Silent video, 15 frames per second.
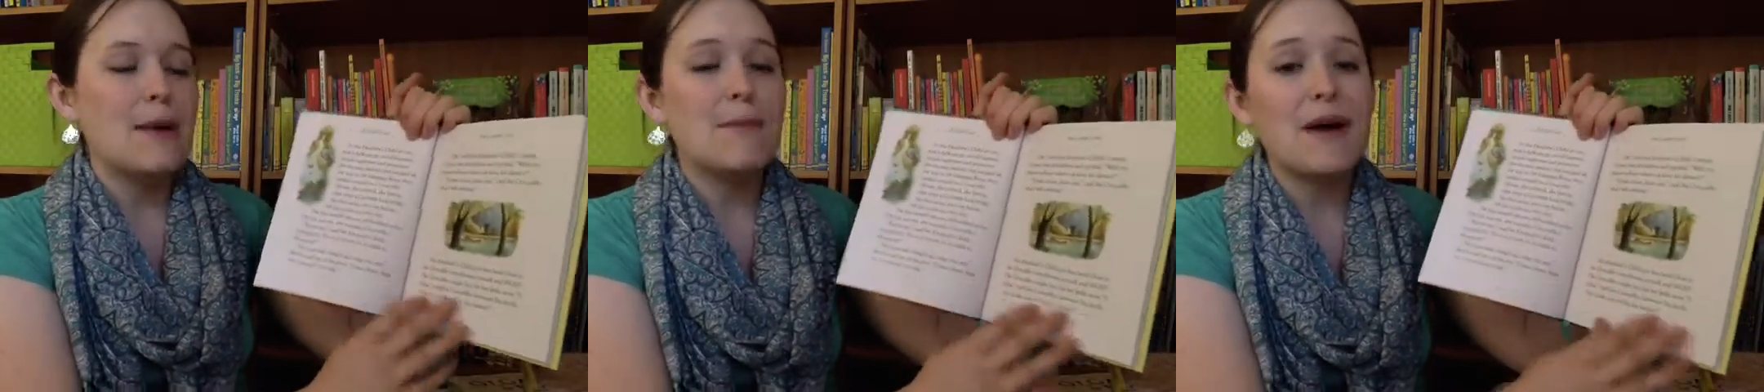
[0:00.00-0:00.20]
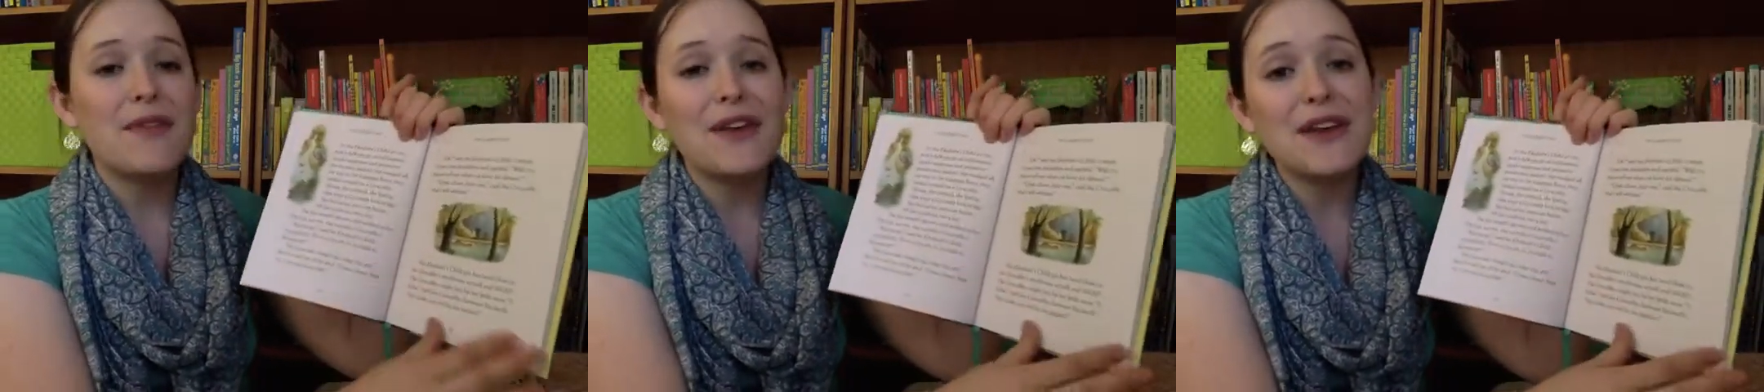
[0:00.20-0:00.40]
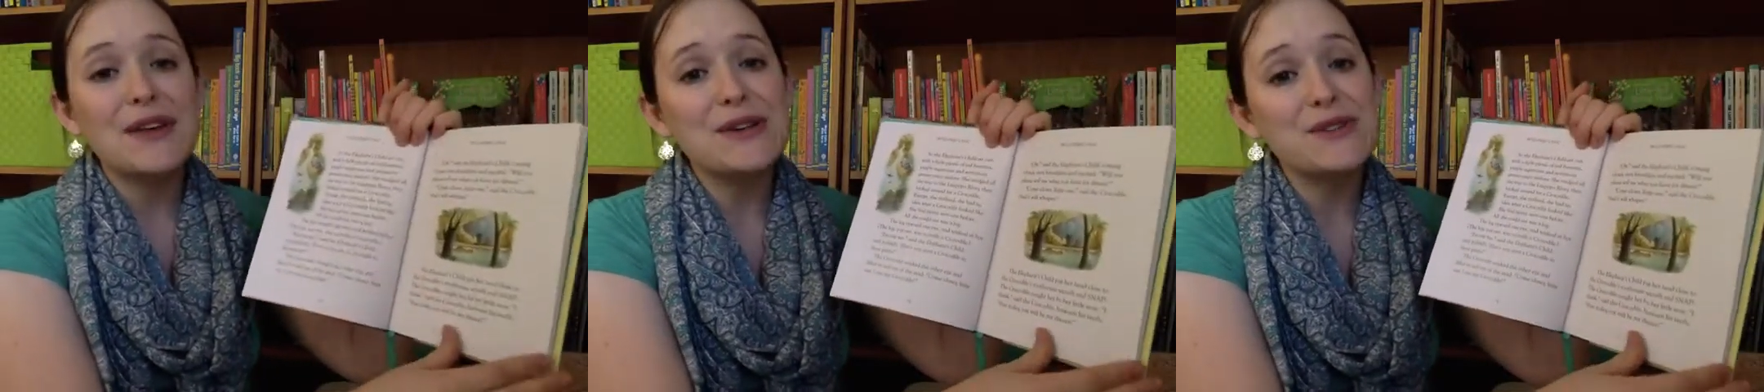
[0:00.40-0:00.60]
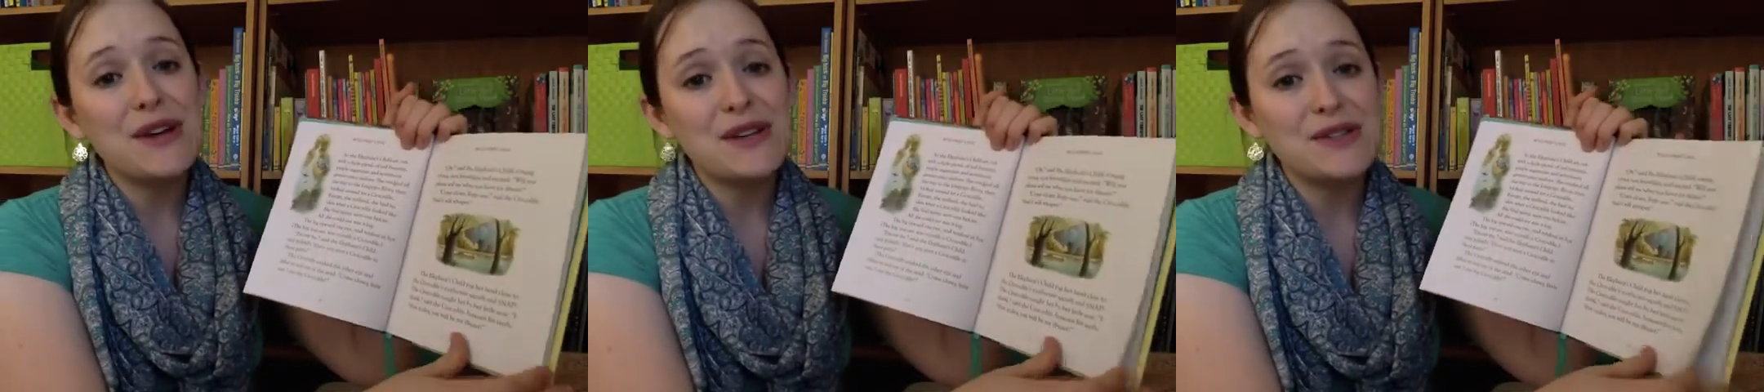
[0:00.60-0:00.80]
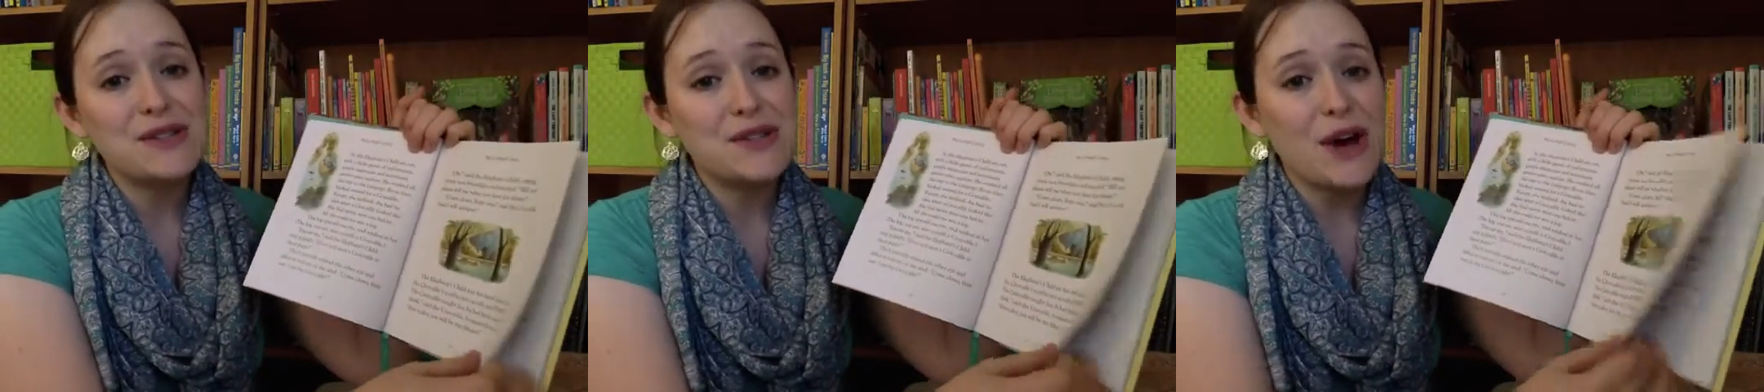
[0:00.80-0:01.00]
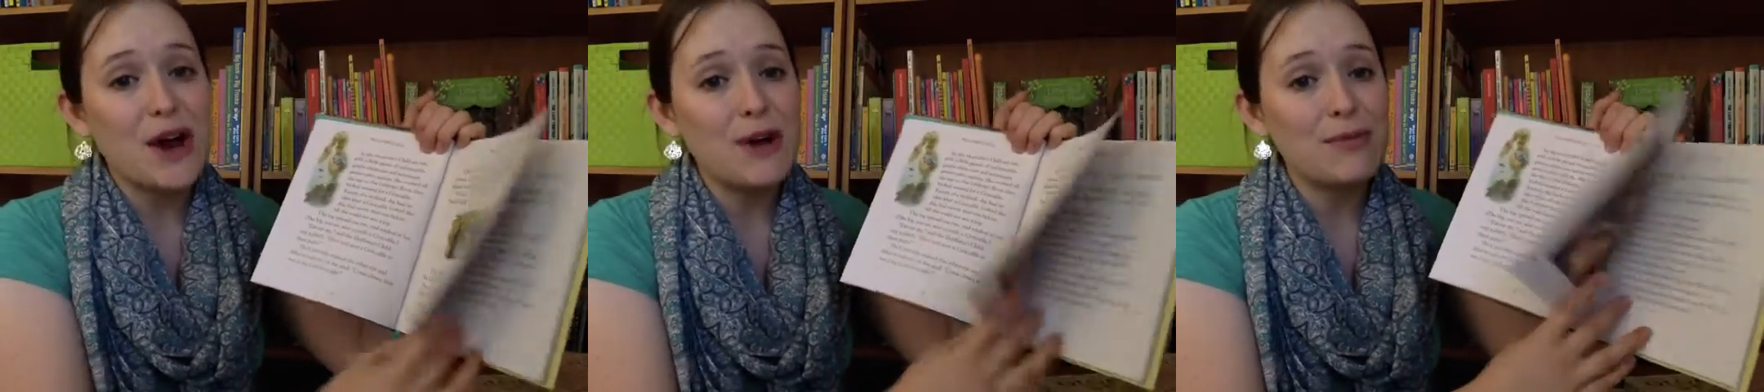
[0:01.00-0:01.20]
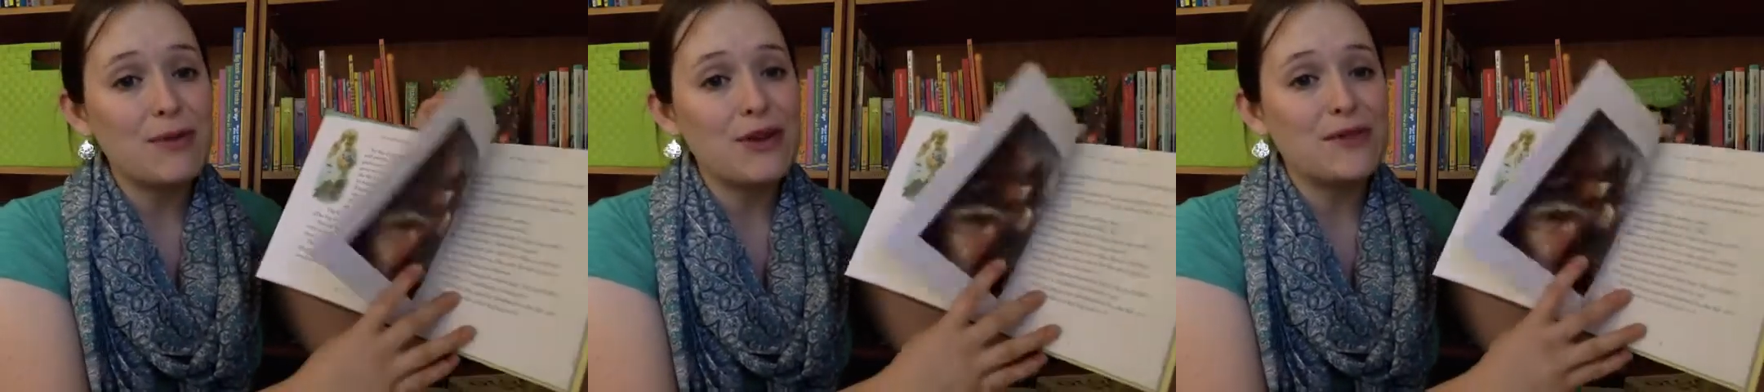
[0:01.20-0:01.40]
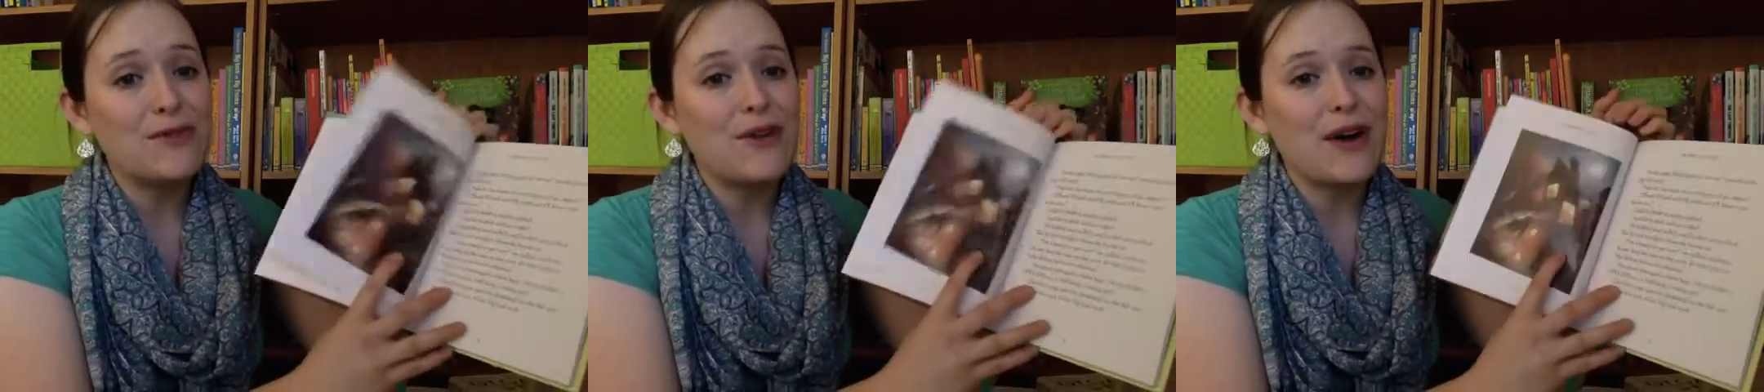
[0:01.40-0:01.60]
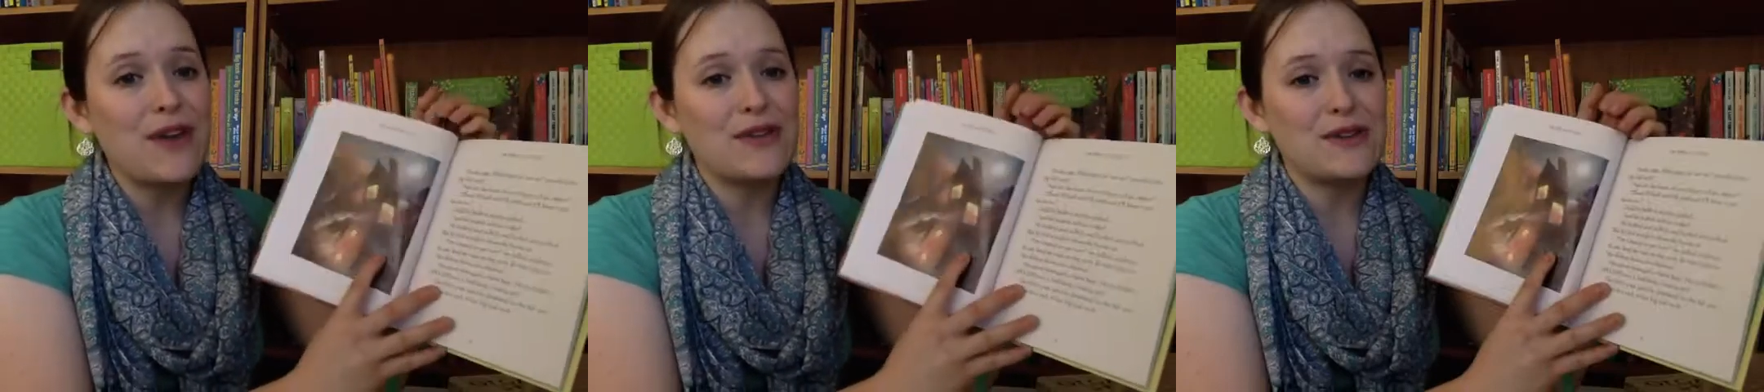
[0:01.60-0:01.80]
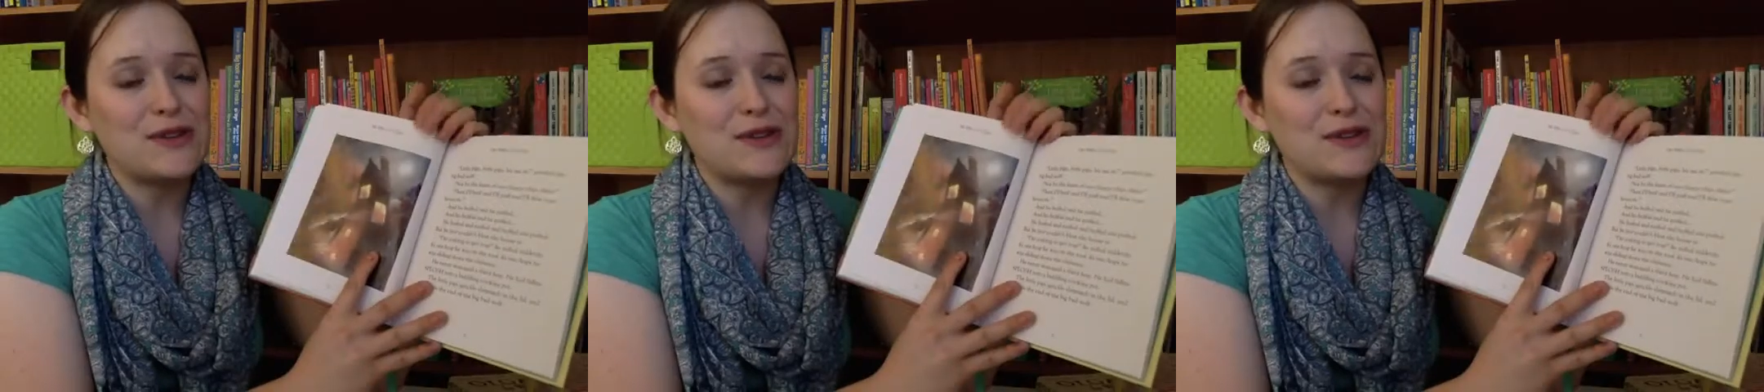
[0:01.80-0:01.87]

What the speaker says: But the illustrations are beautiful and the